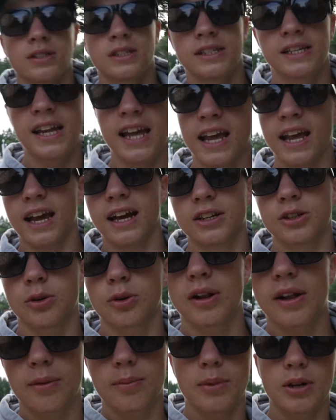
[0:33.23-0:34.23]
Today, I
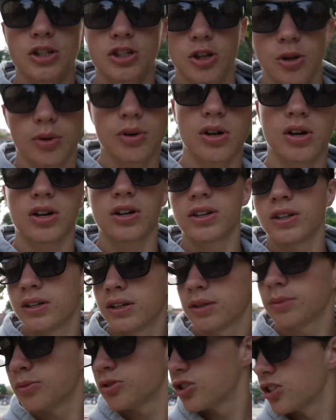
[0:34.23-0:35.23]
don't have much going on.
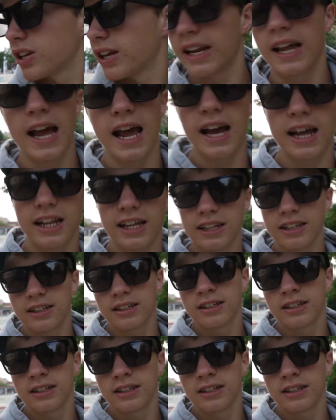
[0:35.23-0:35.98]
I'm just gonna edit,